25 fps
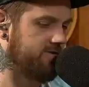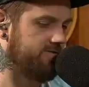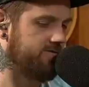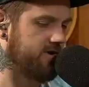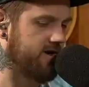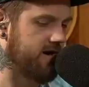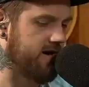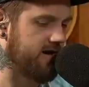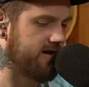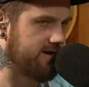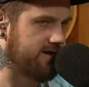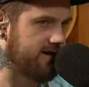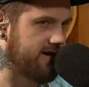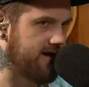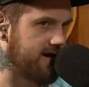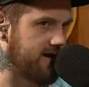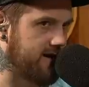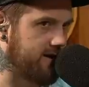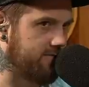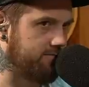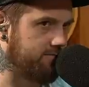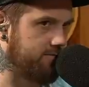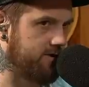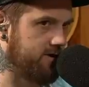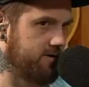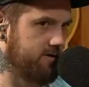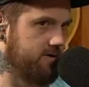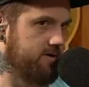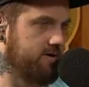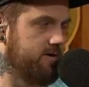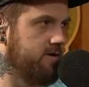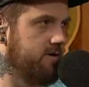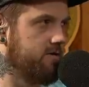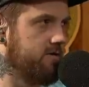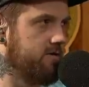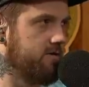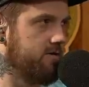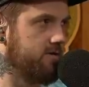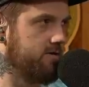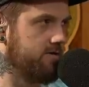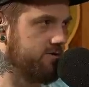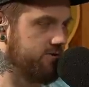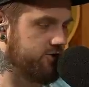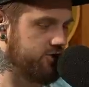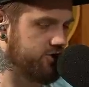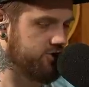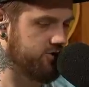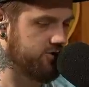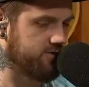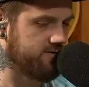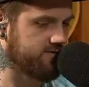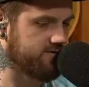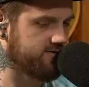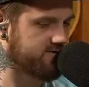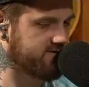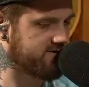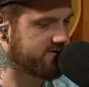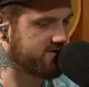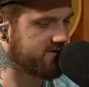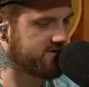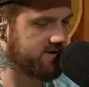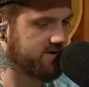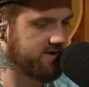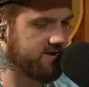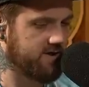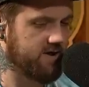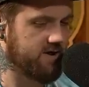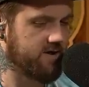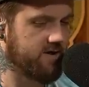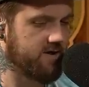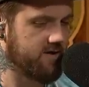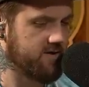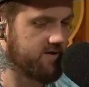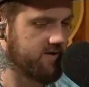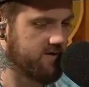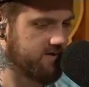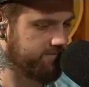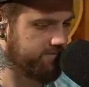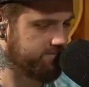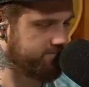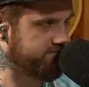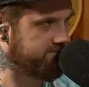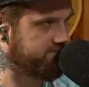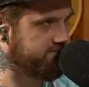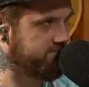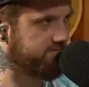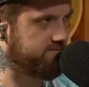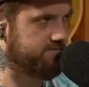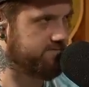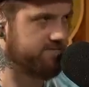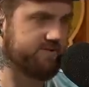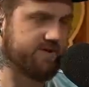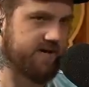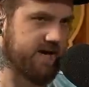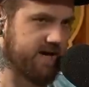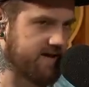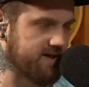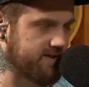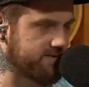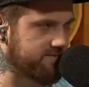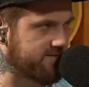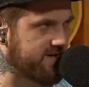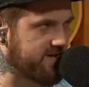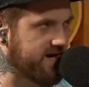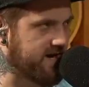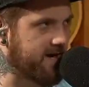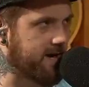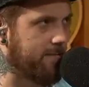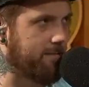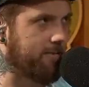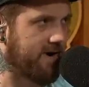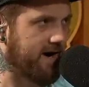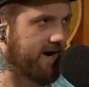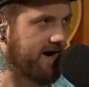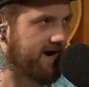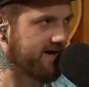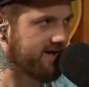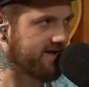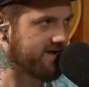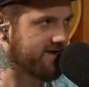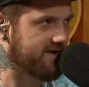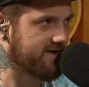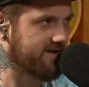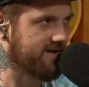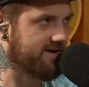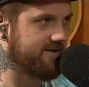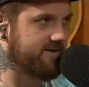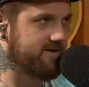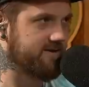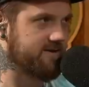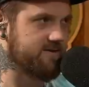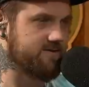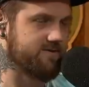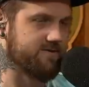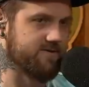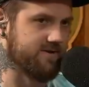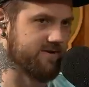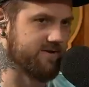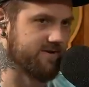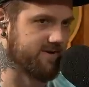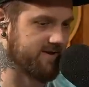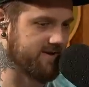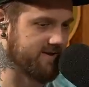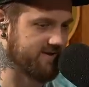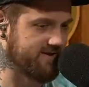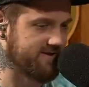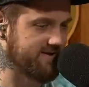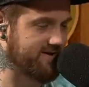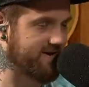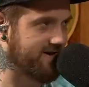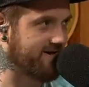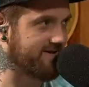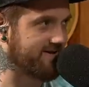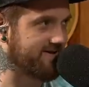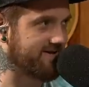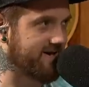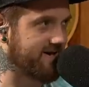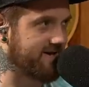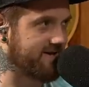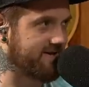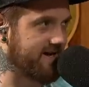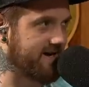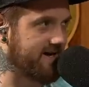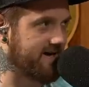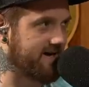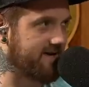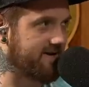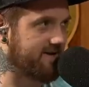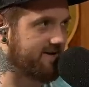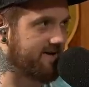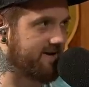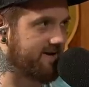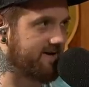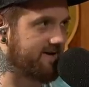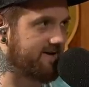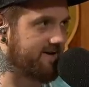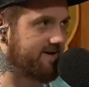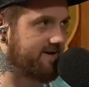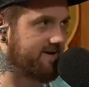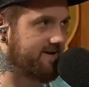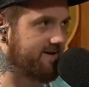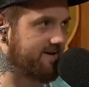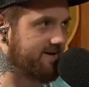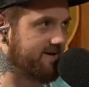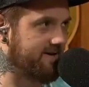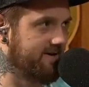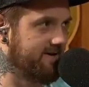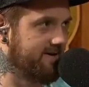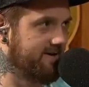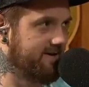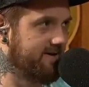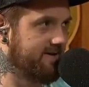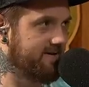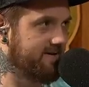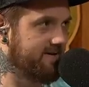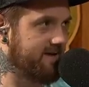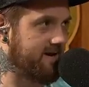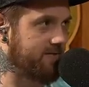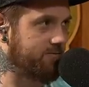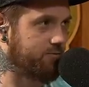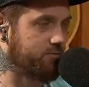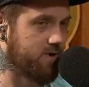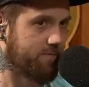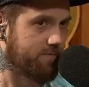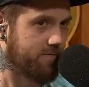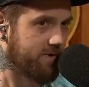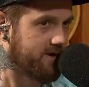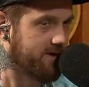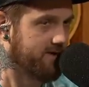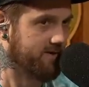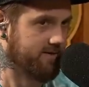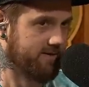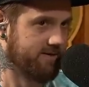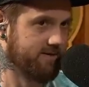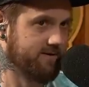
if you got Lamb, Schultz, take a take a breath. You uh, you got to take that that uh, that whooping